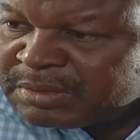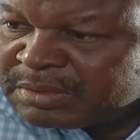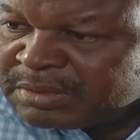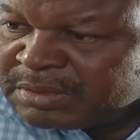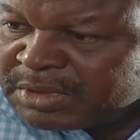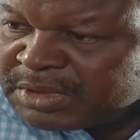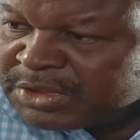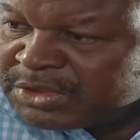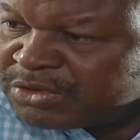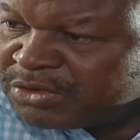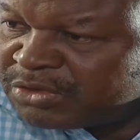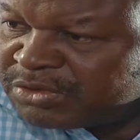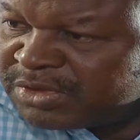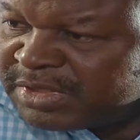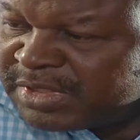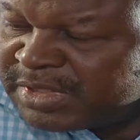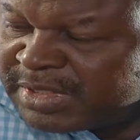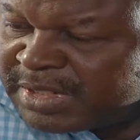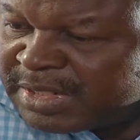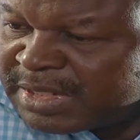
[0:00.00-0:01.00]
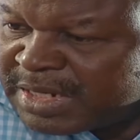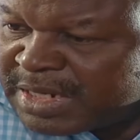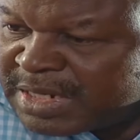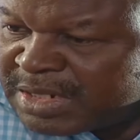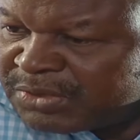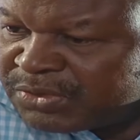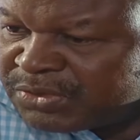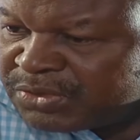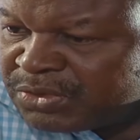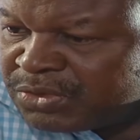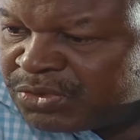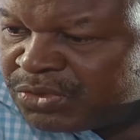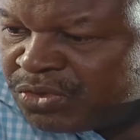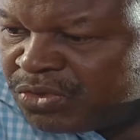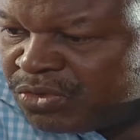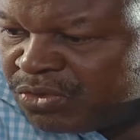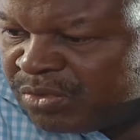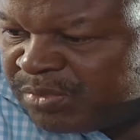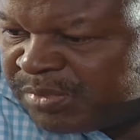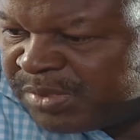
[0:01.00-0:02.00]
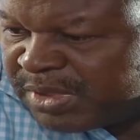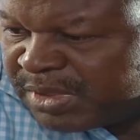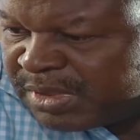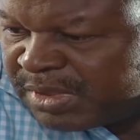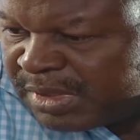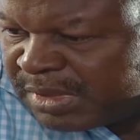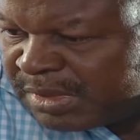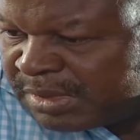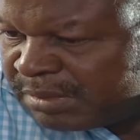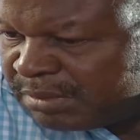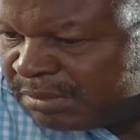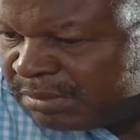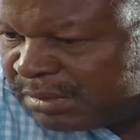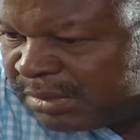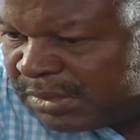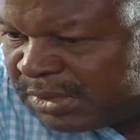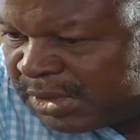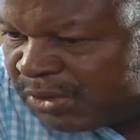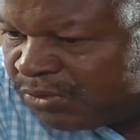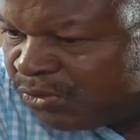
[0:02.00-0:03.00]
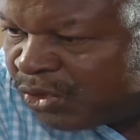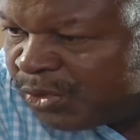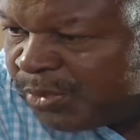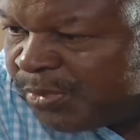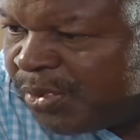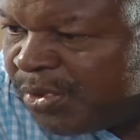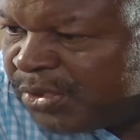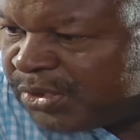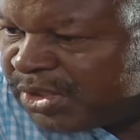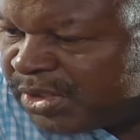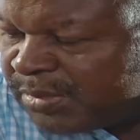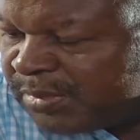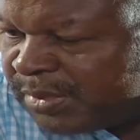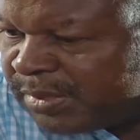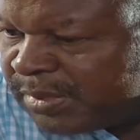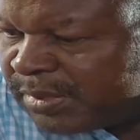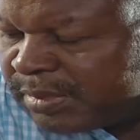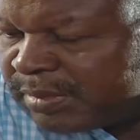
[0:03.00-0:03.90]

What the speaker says: The church legal council told me that that was possible.